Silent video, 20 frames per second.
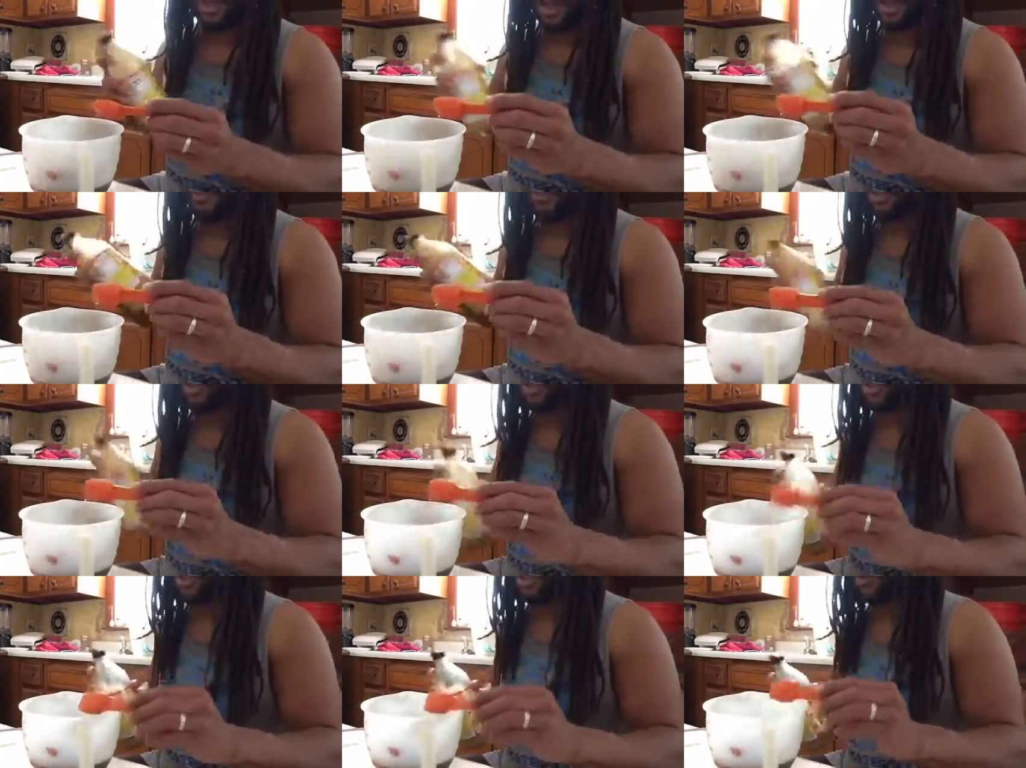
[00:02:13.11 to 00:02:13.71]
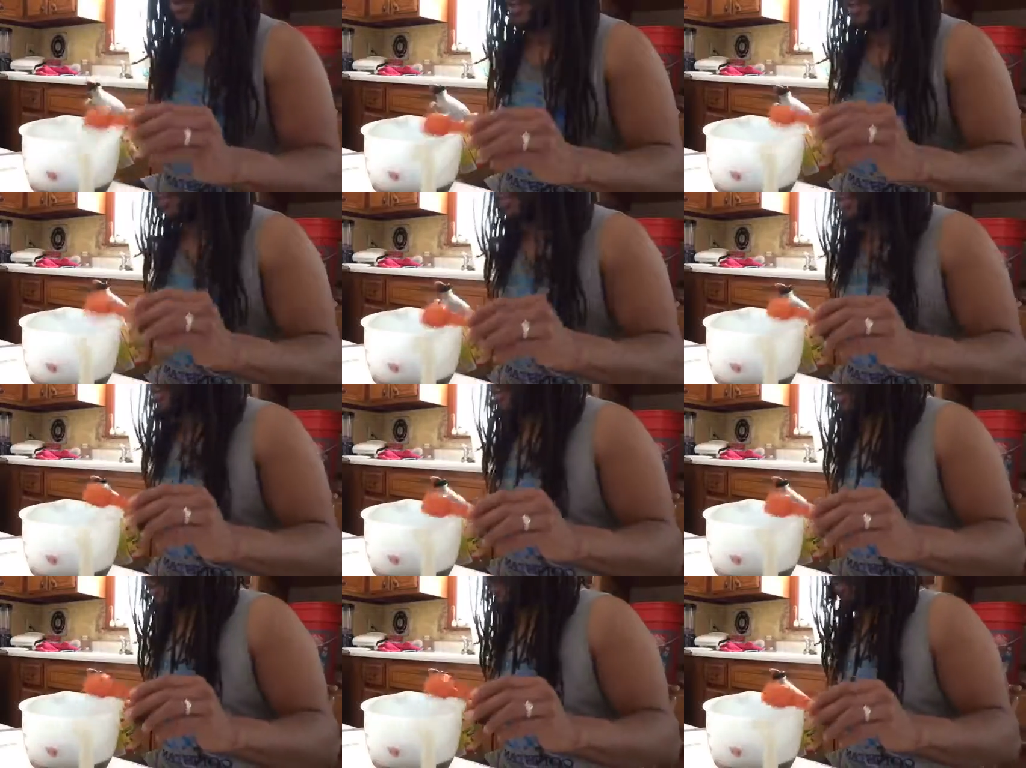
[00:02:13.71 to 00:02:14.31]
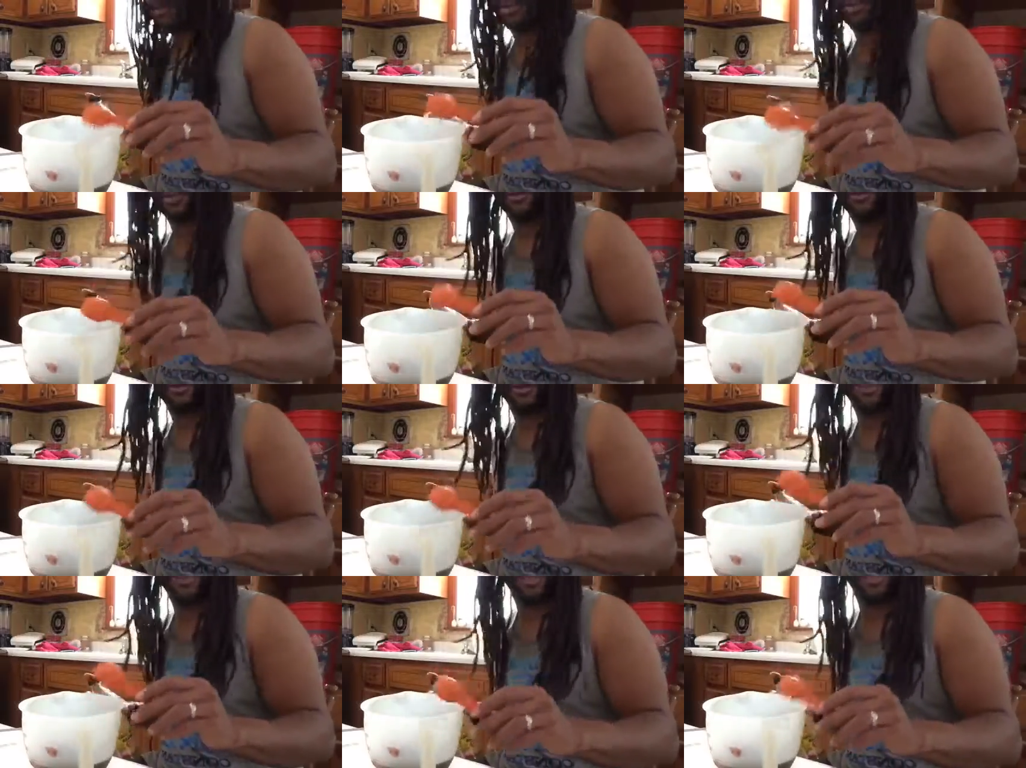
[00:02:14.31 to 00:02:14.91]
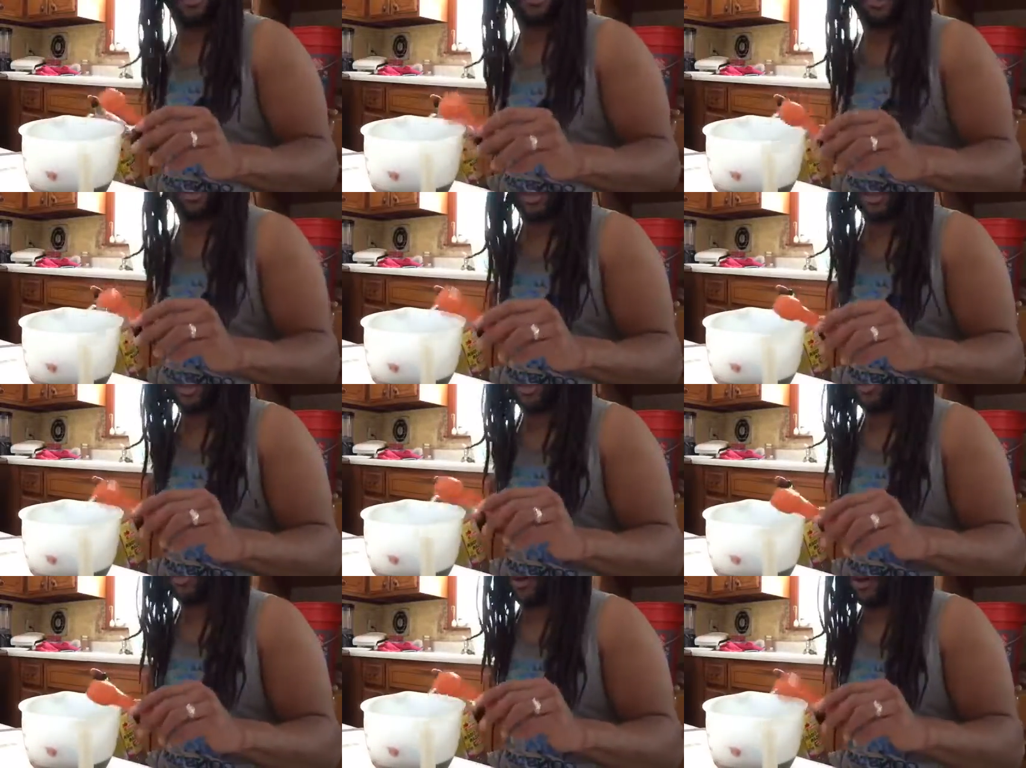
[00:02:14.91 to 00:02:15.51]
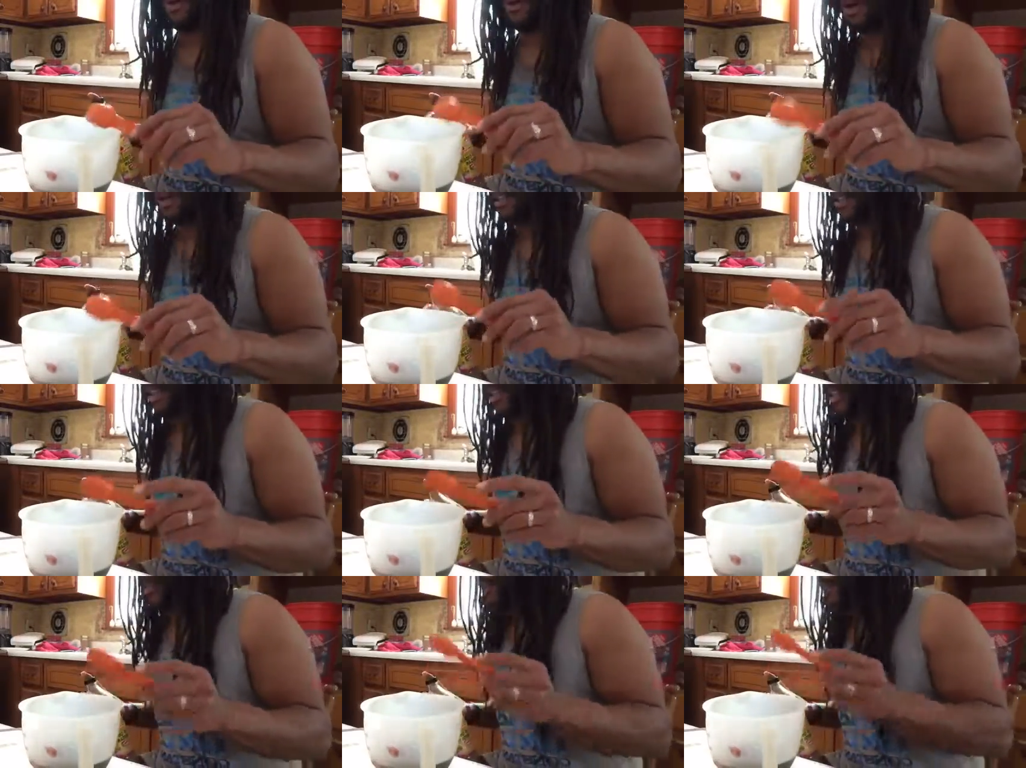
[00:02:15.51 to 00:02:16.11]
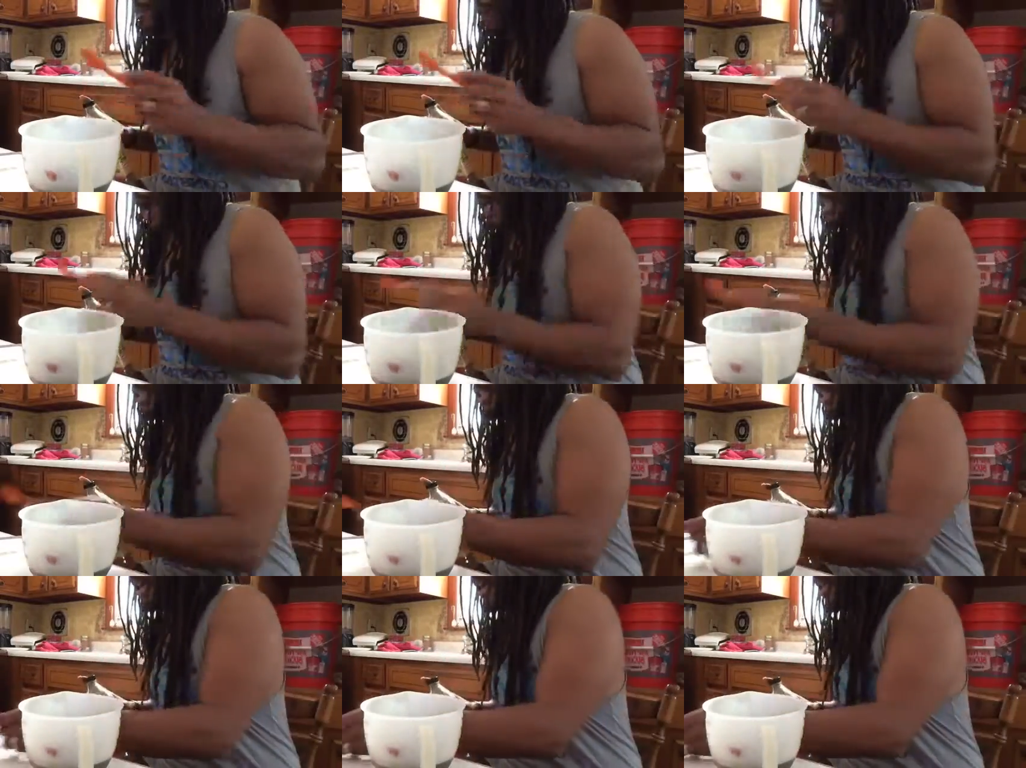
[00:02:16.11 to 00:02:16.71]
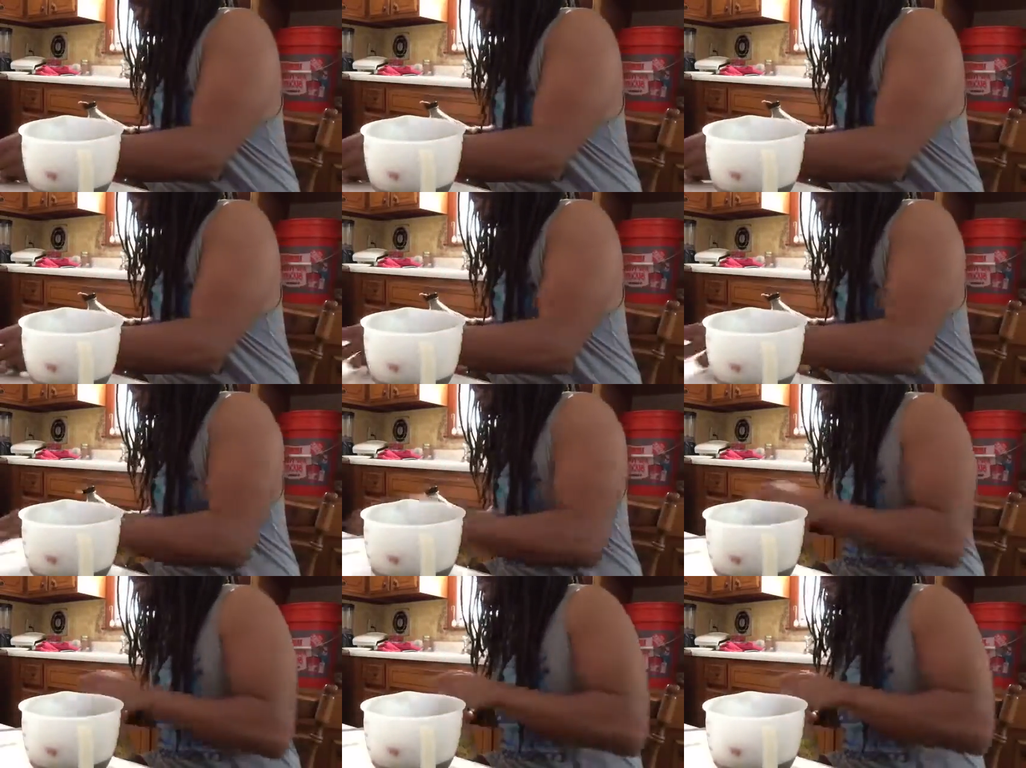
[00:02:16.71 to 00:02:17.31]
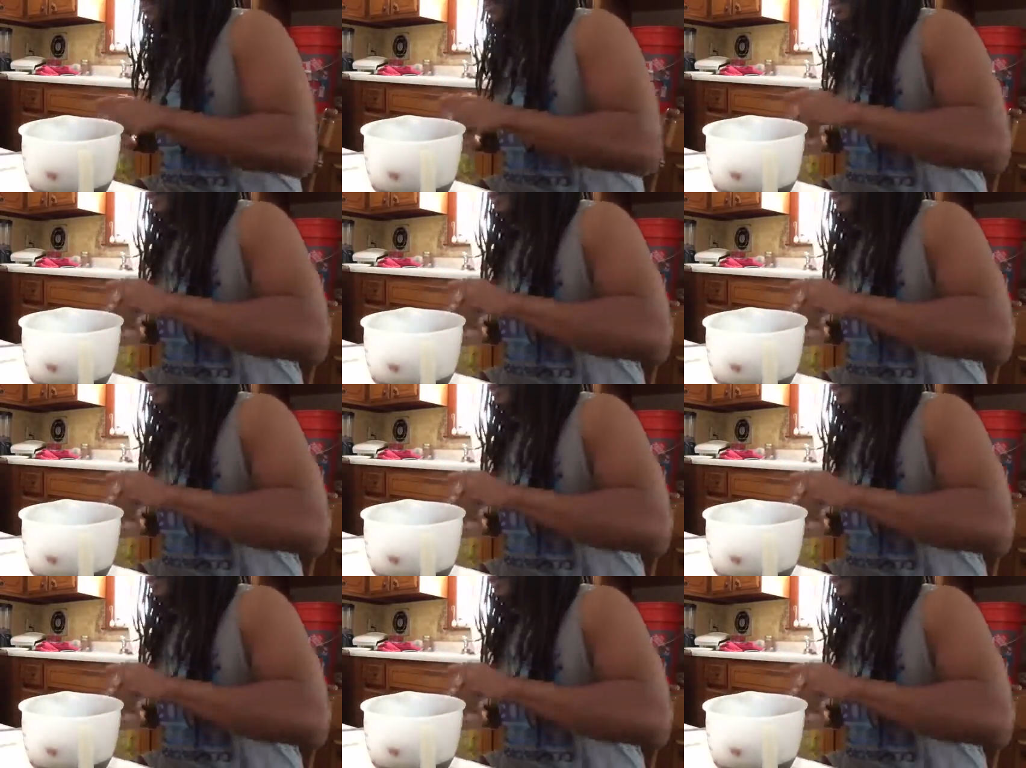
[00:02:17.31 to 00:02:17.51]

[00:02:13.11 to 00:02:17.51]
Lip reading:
[unreadable: no face in view]